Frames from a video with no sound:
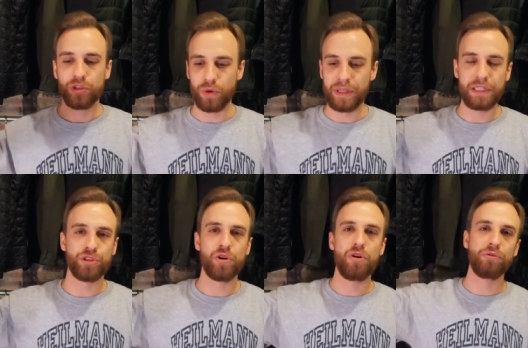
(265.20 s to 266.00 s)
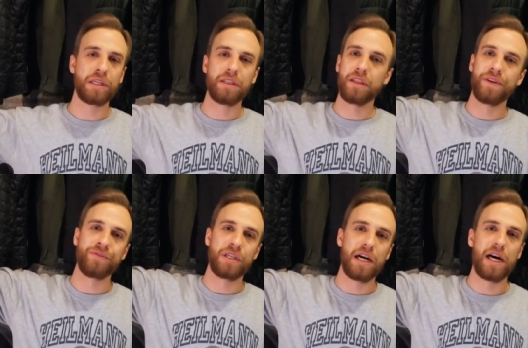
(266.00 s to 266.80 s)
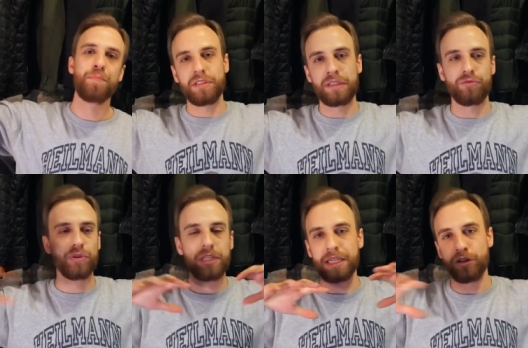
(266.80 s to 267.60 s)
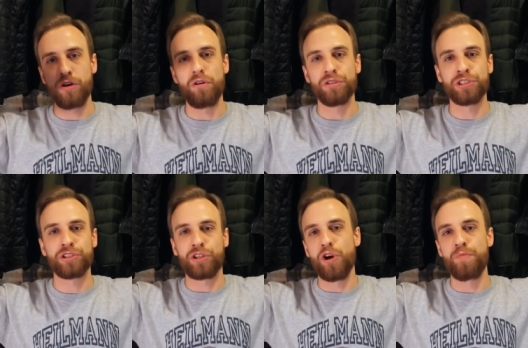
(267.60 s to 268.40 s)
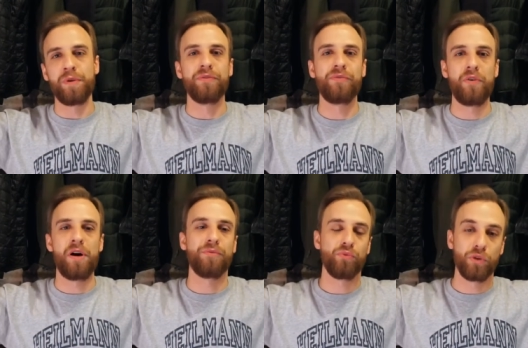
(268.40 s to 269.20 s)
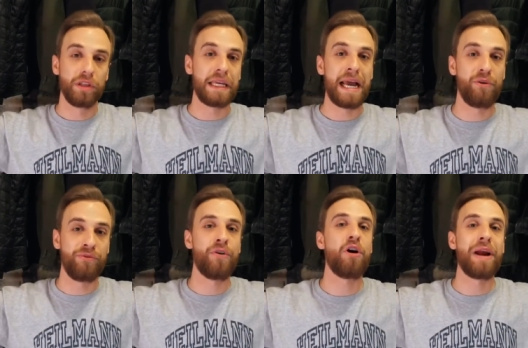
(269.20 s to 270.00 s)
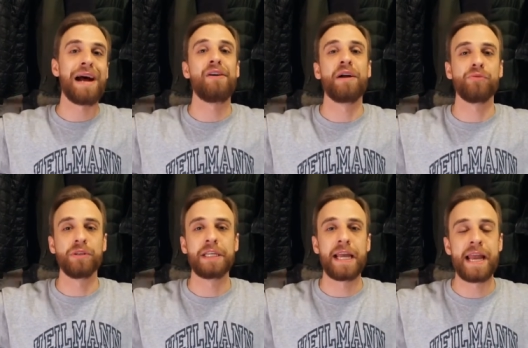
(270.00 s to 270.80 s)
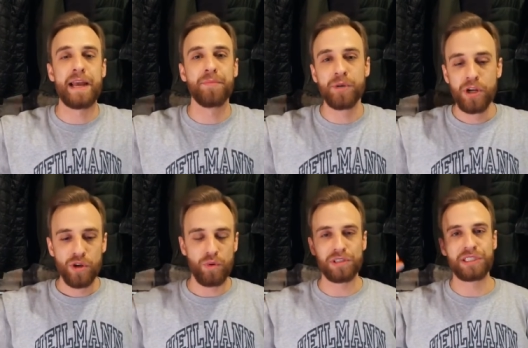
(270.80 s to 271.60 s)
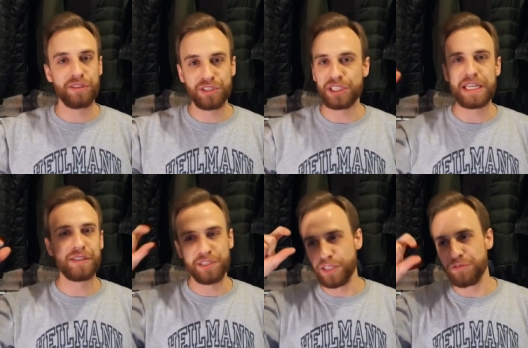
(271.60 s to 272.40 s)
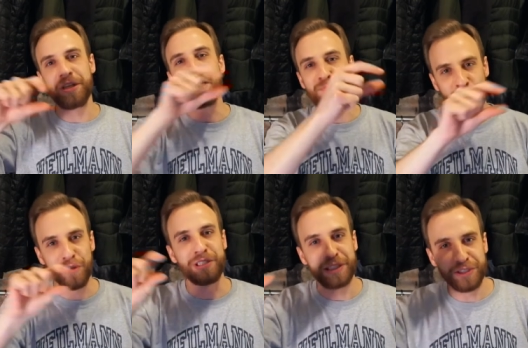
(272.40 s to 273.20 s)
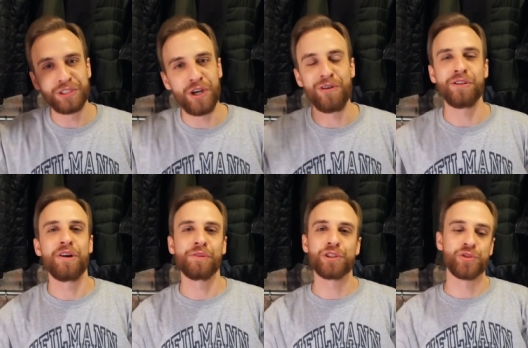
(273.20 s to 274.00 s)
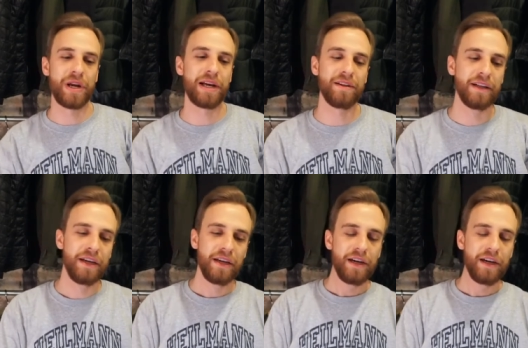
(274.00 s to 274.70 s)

to where that drone can lift up to really get the whole scope of, of really how far out I really am while still seeing this little tiny person just go along the trail.